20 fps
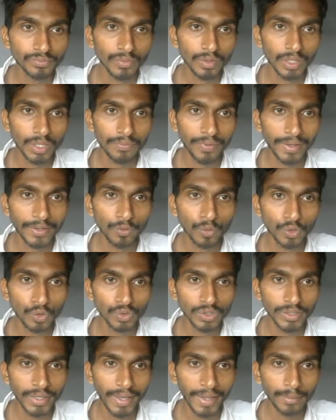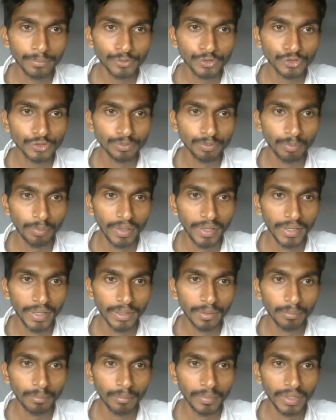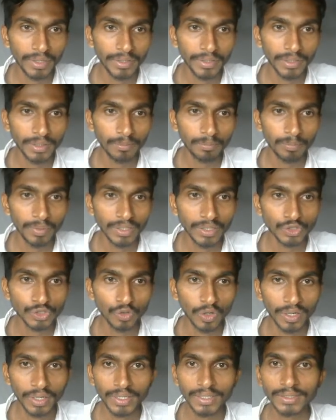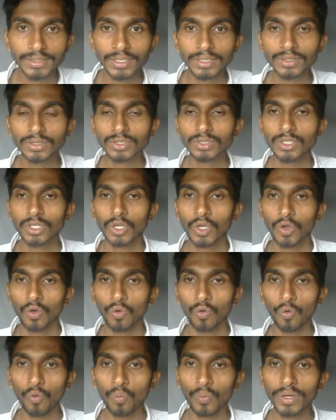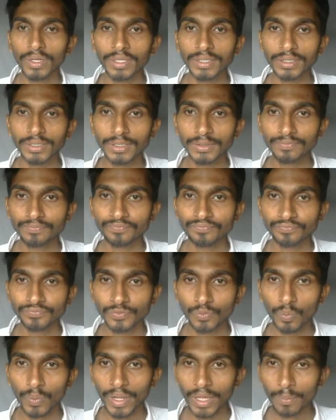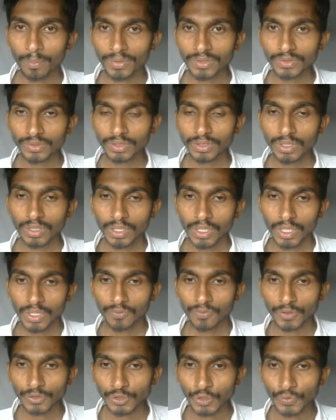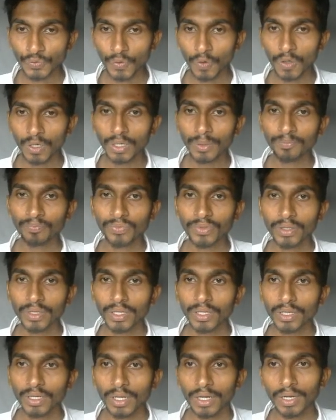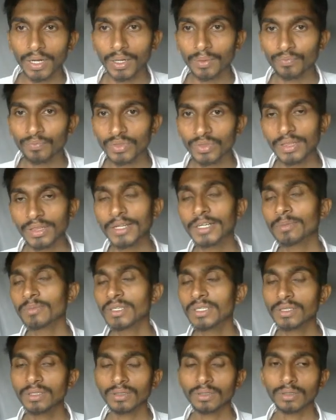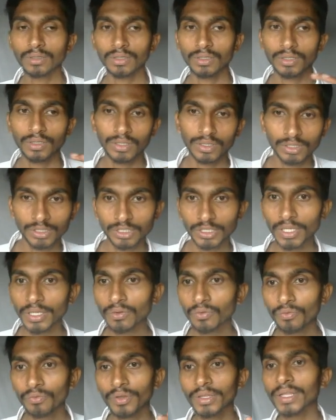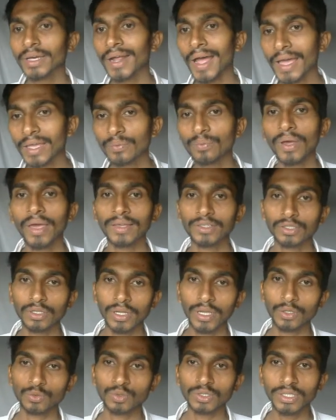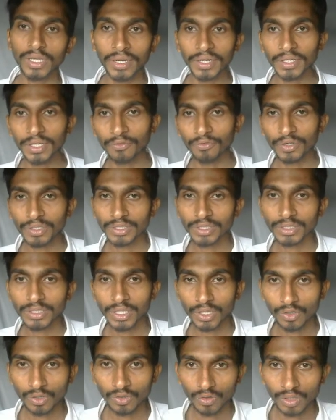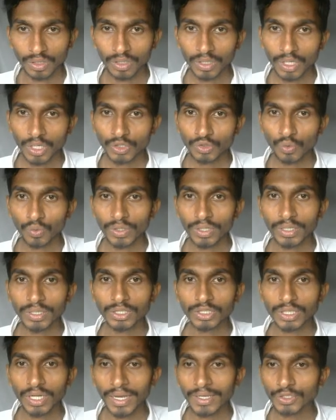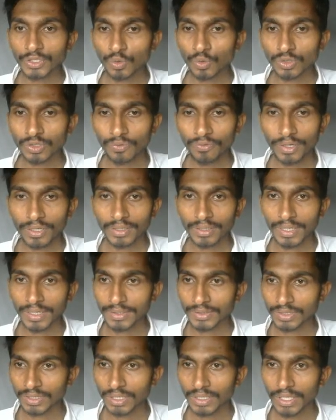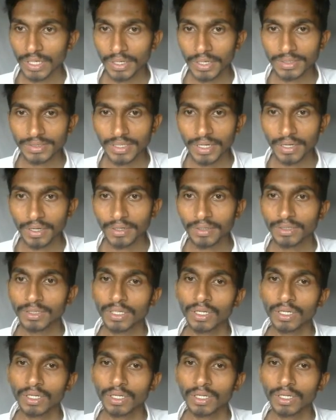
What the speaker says: if I go to the apps main meeting page.tsx, over here what happens, first of all, let me check whether I actually added everything there or not. So initialize use effect, that is done, it is added.